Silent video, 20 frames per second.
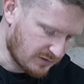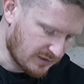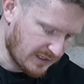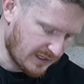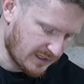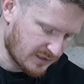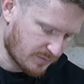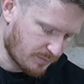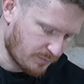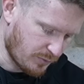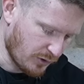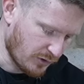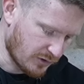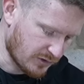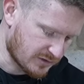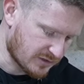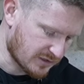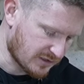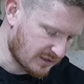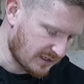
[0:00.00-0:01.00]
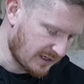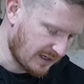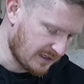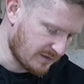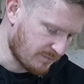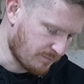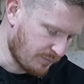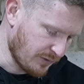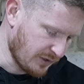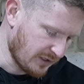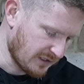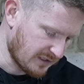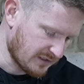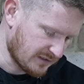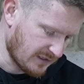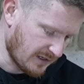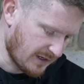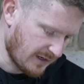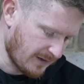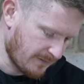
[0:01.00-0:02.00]
let's put a bit
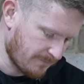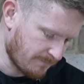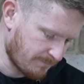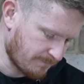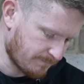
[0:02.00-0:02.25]
in there.